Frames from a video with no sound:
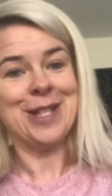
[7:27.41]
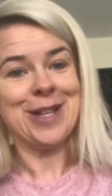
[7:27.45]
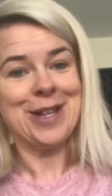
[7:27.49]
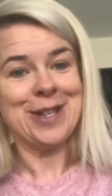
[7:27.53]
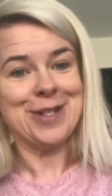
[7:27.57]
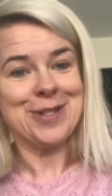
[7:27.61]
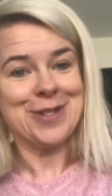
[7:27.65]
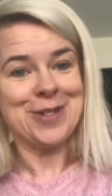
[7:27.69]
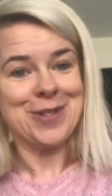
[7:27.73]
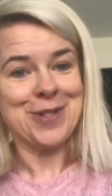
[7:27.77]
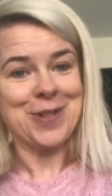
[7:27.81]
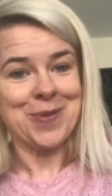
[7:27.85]

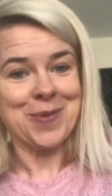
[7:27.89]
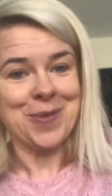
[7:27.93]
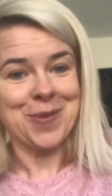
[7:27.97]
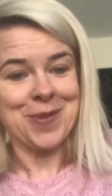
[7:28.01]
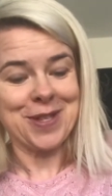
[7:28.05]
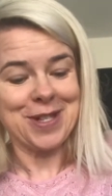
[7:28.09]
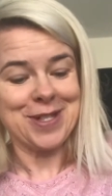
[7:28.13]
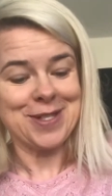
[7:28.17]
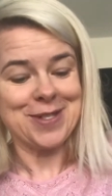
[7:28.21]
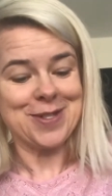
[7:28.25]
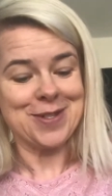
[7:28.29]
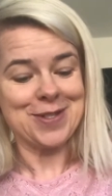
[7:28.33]
learn to do all
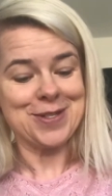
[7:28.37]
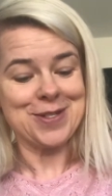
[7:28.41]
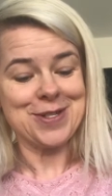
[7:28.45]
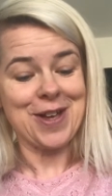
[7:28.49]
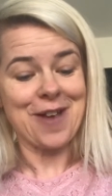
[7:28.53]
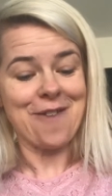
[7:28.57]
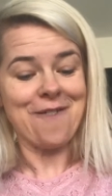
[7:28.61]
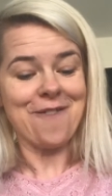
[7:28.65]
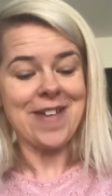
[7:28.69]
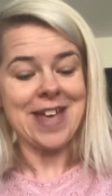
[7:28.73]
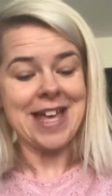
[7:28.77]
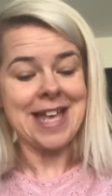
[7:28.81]
this sort of
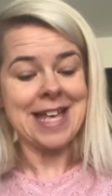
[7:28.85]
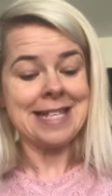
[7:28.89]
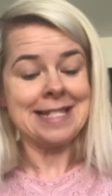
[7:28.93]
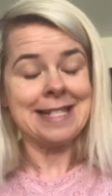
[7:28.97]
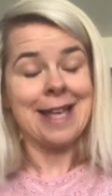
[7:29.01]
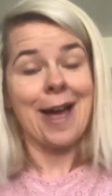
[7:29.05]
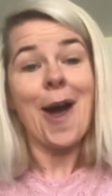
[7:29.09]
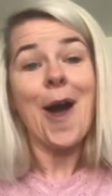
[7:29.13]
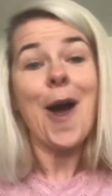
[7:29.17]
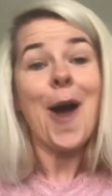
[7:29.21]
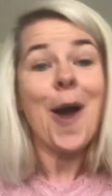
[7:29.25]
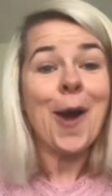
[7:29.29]
stuff is
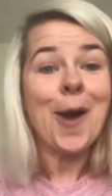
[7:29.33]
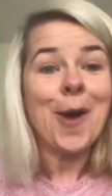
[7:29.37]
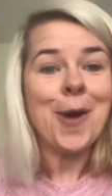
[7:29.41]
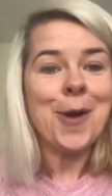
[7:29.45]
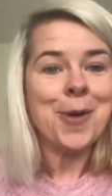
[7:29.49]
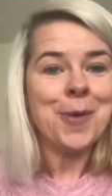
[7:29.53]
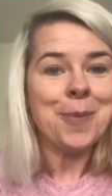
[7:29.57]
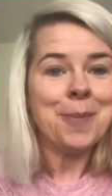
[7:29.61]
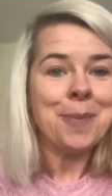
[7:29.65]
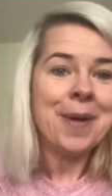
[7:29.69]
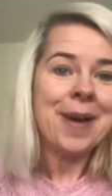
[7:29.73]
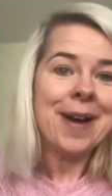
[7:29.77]
at
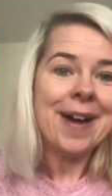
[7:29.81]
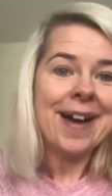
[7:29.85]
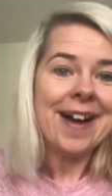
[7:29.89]
home.